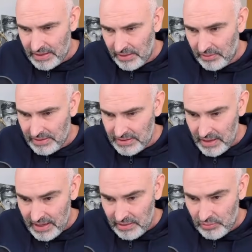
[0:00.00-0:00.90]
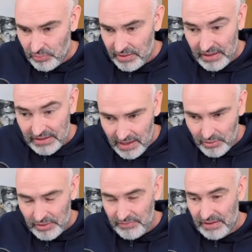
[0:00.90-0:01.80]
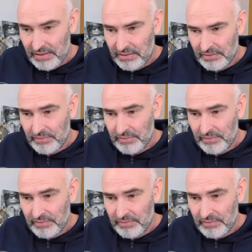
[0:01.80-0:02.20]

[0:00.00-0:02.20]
again on this diagonal with the attack on f6.